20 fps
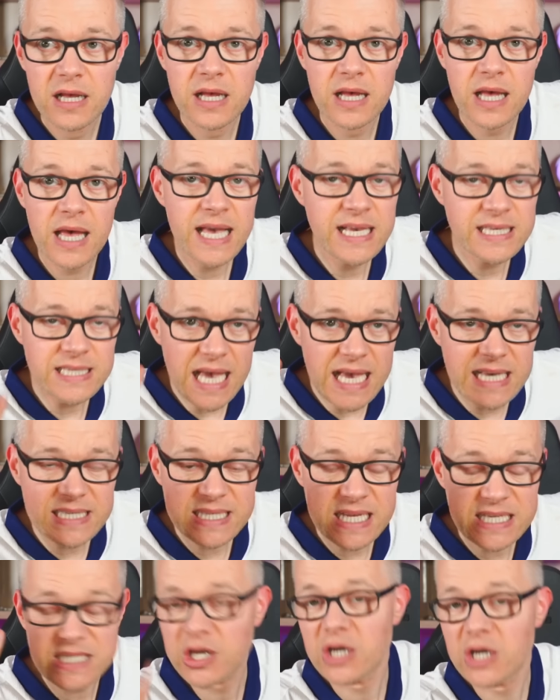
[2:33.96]
is
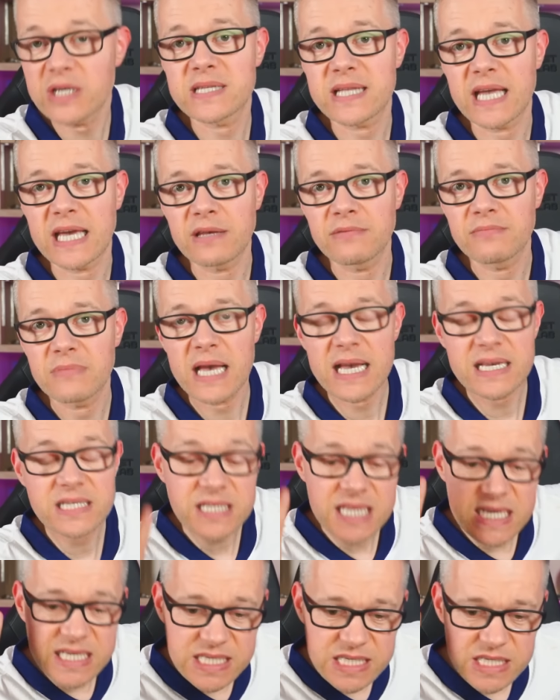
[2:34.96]
disgusting. It's
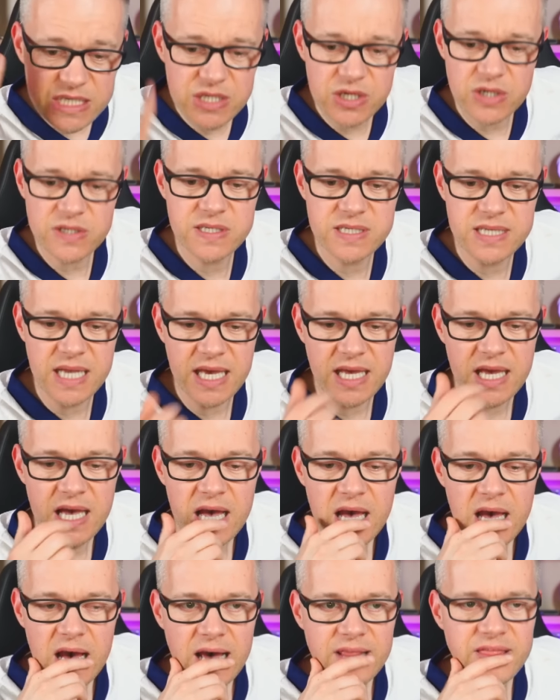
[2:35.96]
disgusting.
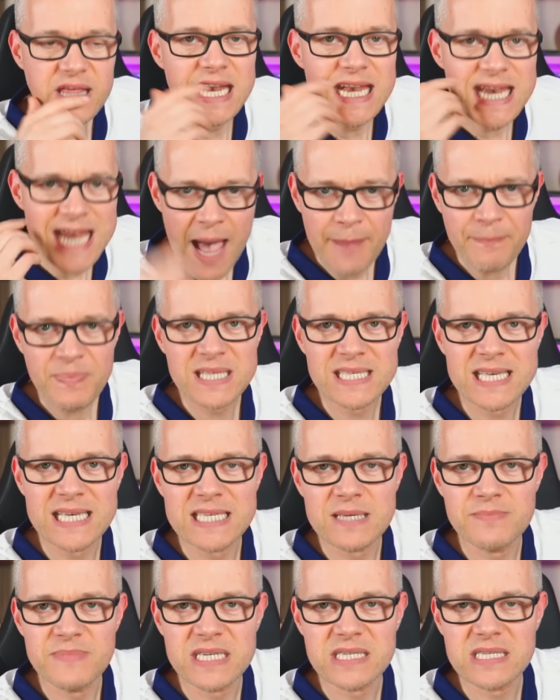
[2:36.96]
The
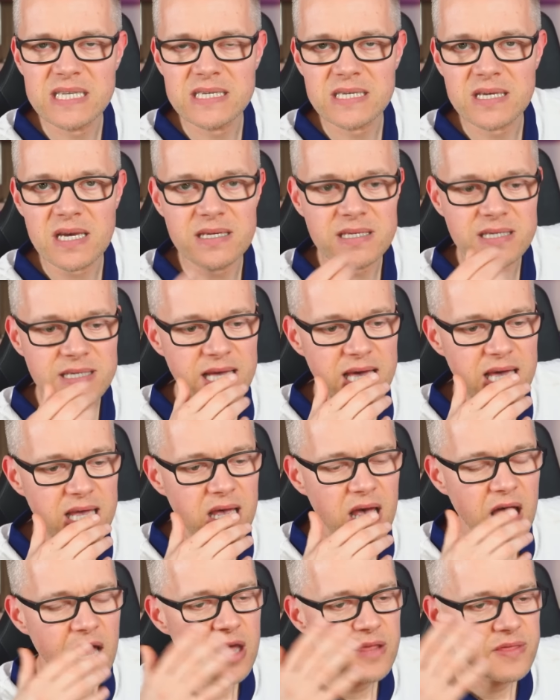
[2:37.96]
nepotism is disgusting.
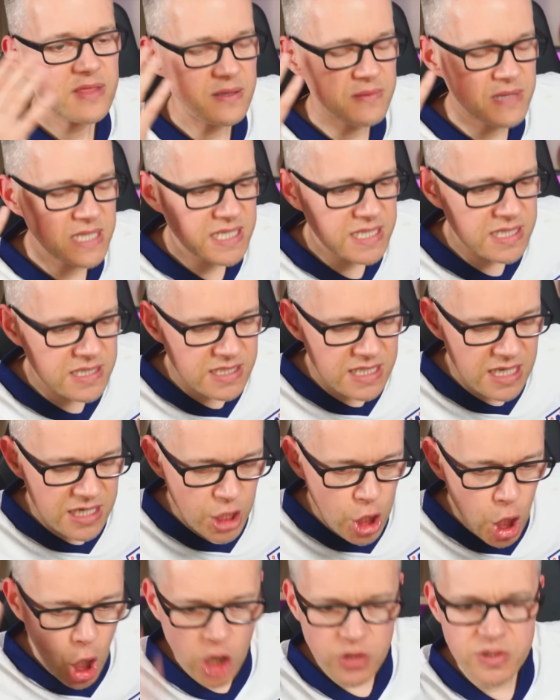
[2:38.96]
The
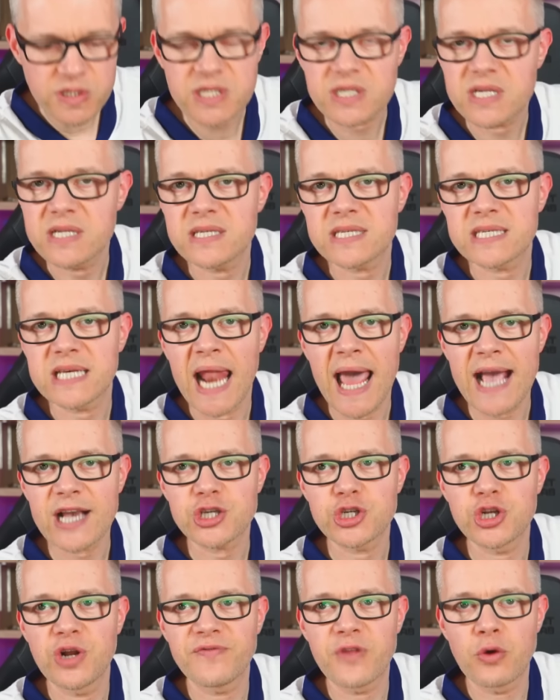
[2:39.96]
constant
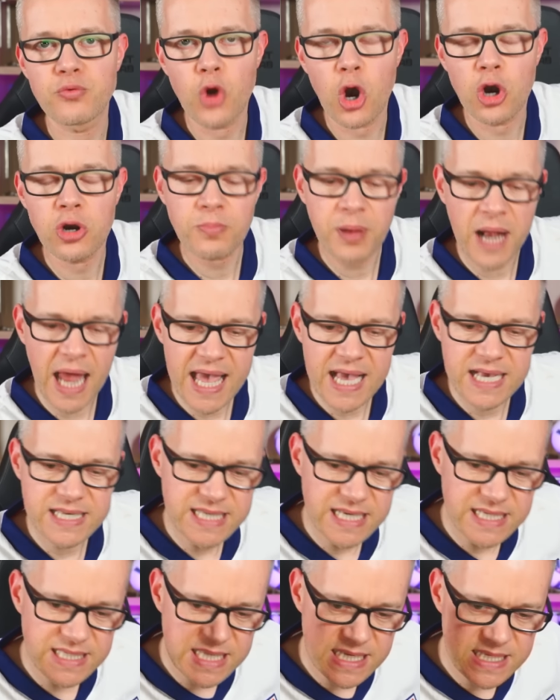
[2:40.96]
selection of the wrong players
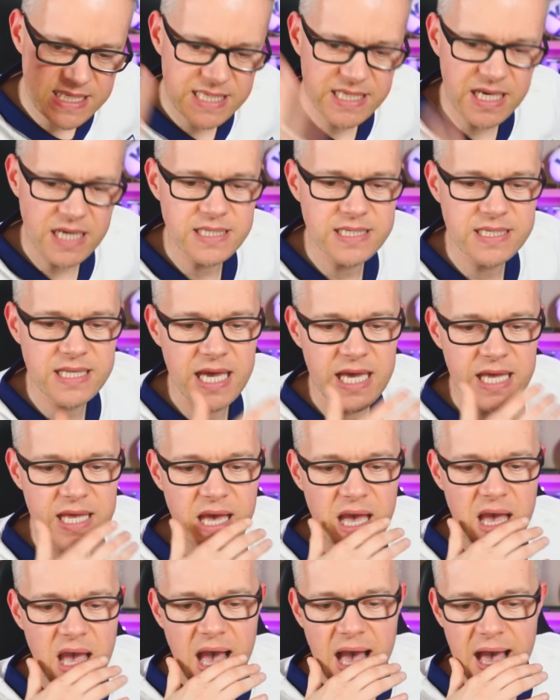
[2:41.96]
is disgusting.
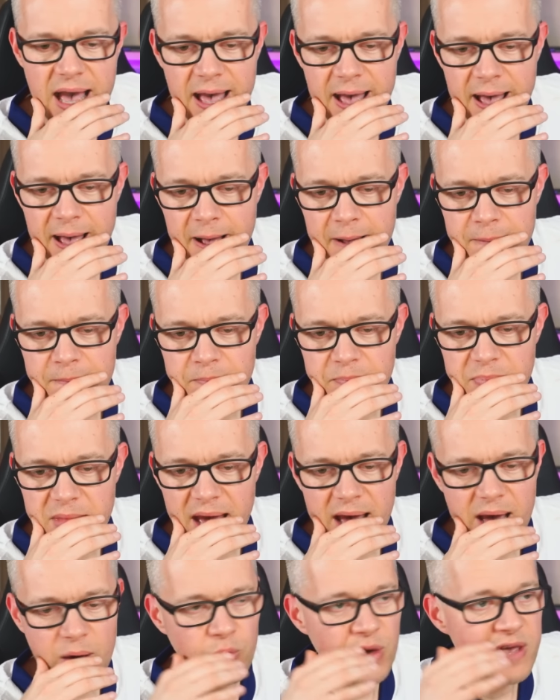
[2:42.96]

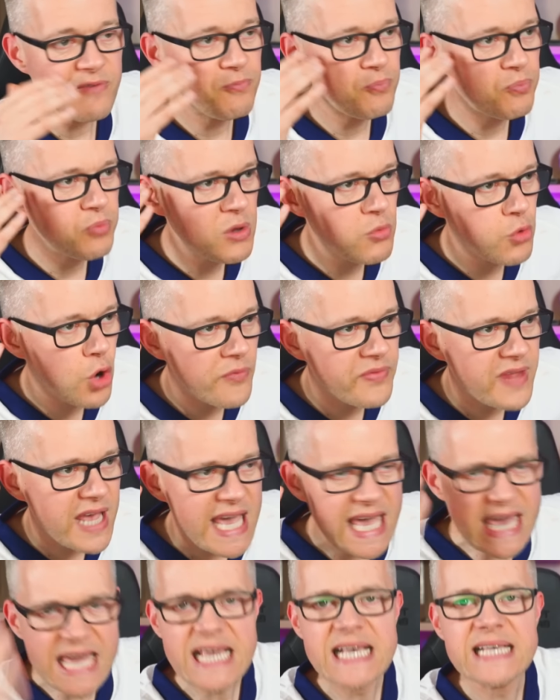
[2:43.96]
We were on the
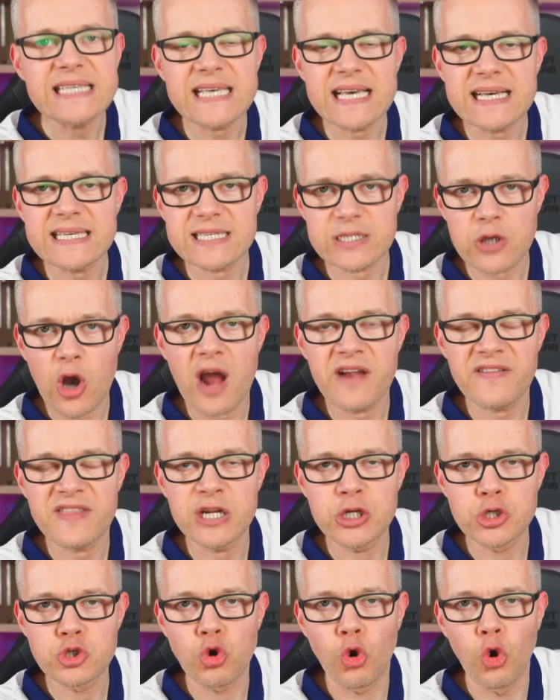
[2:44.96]
easiest side of the
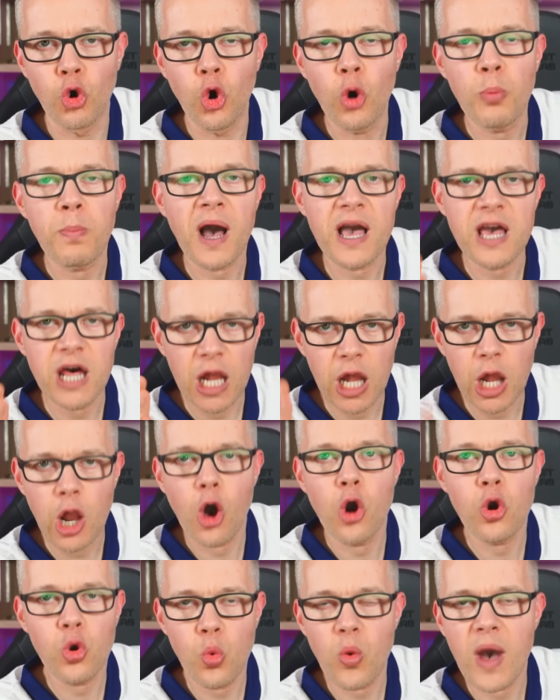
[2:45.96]
draw by a
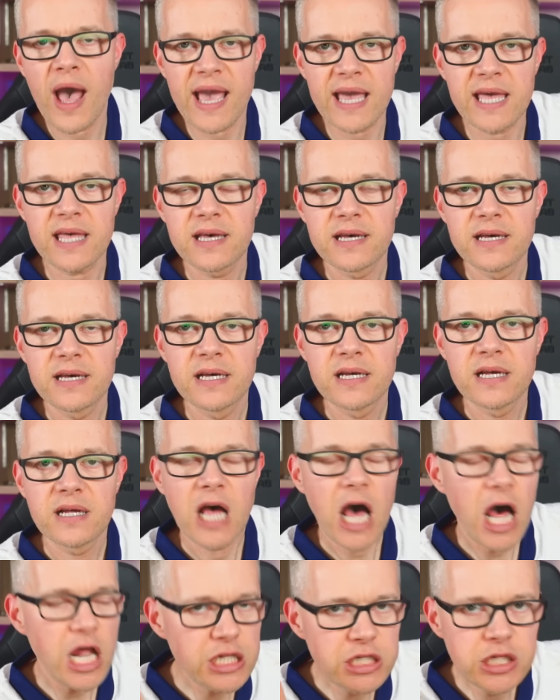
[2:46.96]
long way.
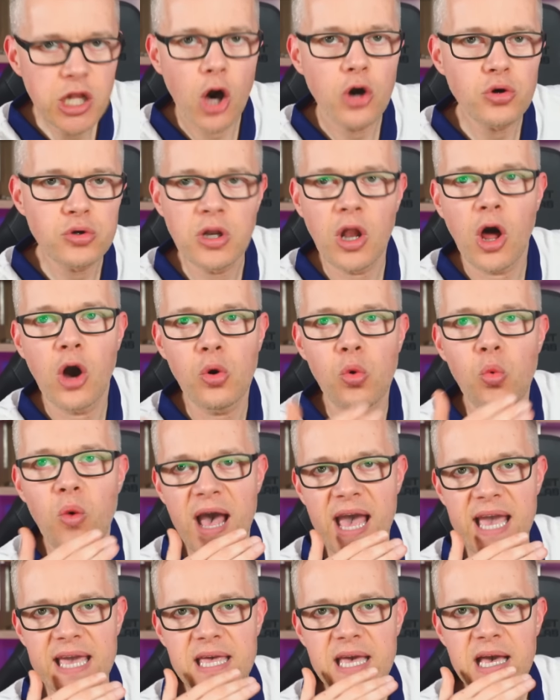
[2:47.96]
A long, long
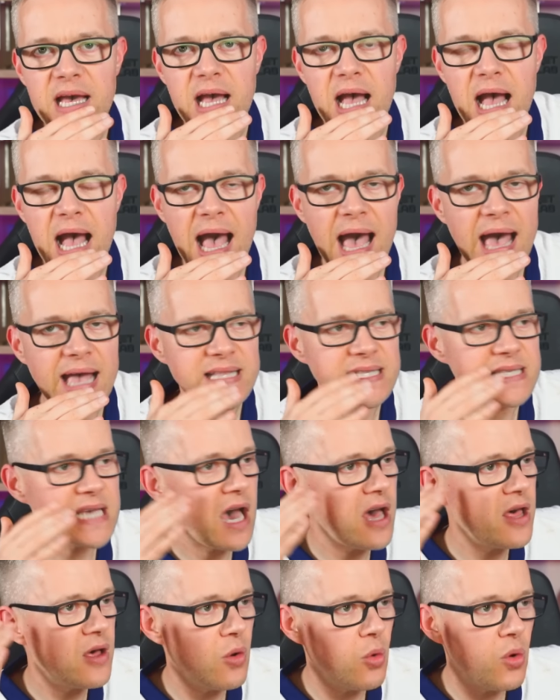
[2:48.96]
way. And
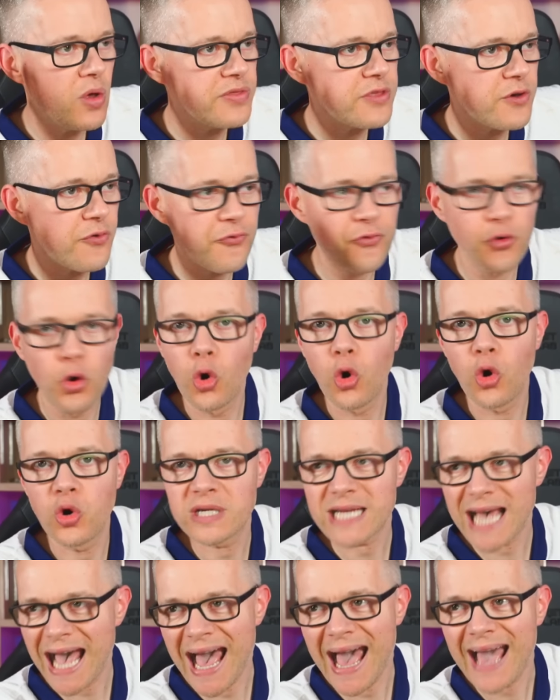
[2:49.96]
the fraud
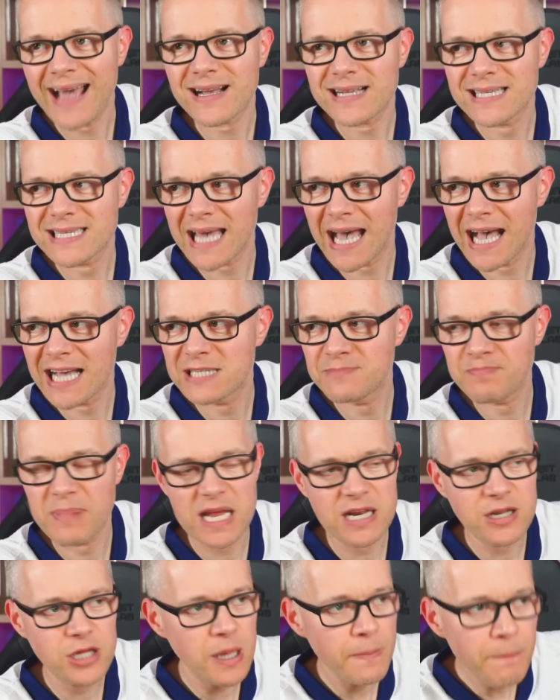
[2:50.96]
act has
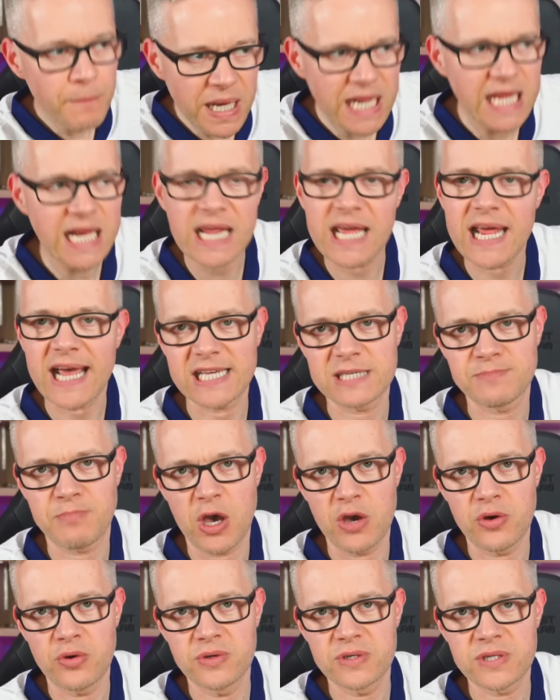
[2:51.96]
been completely
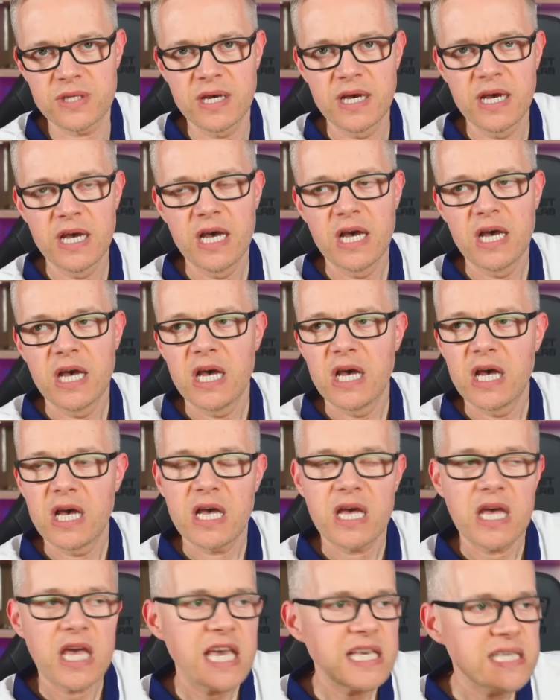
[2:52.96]
exposed.
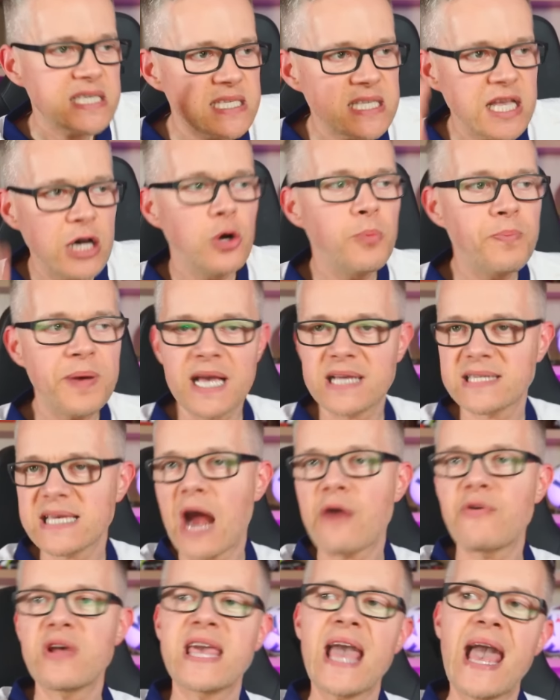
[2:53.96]
He still picks
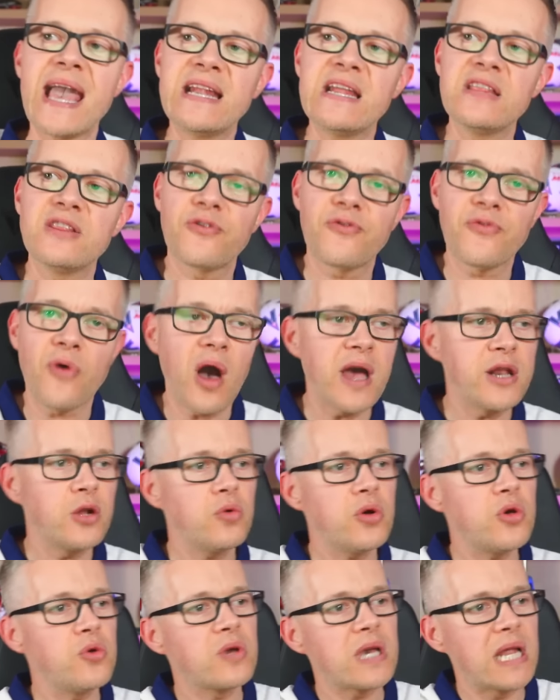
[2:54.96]
Harry Kane in the final,
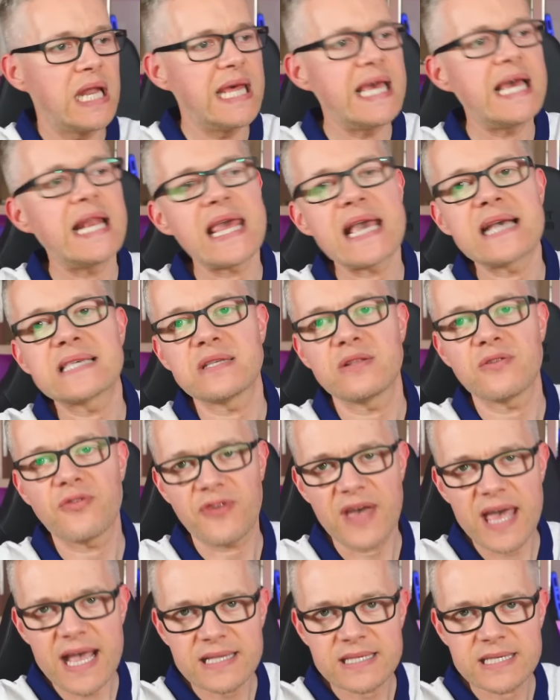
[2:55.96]
who clearly isn't
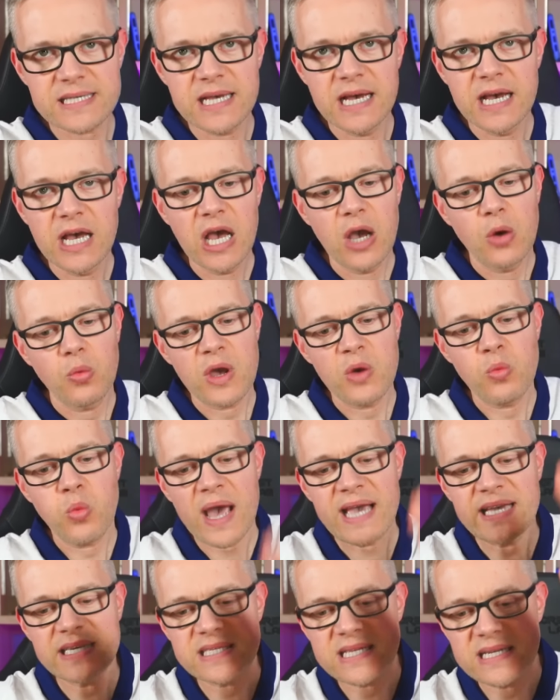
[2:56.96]
fit. We
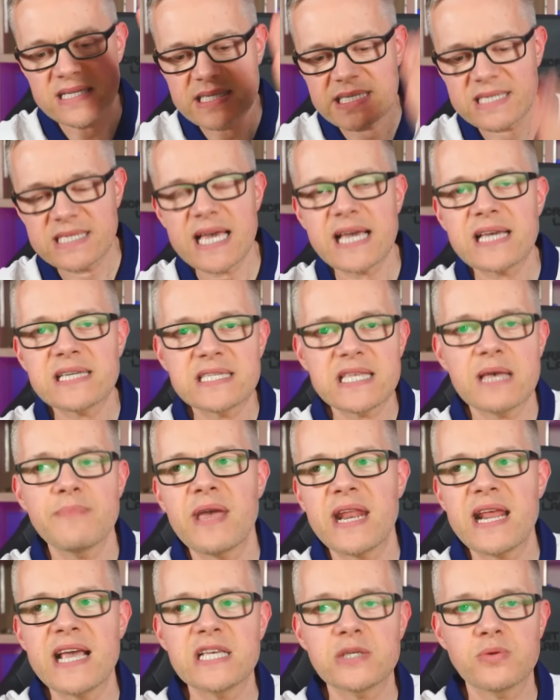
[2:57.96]
wasted 60
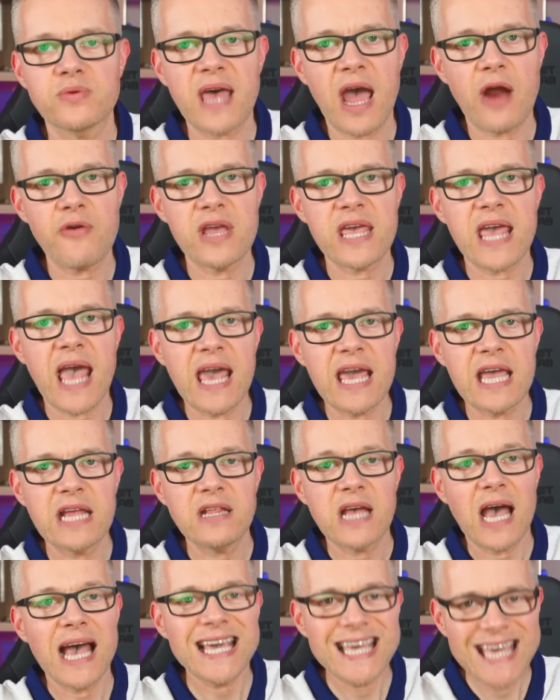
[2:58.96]
minutes with Harry Kane
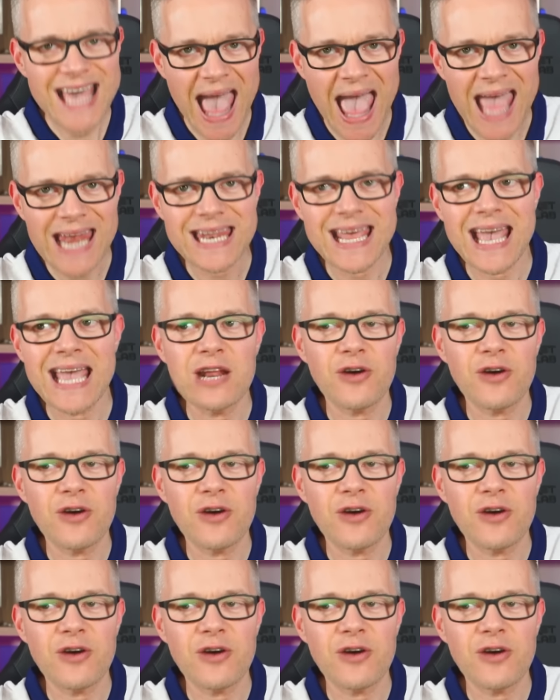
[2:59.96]
again in a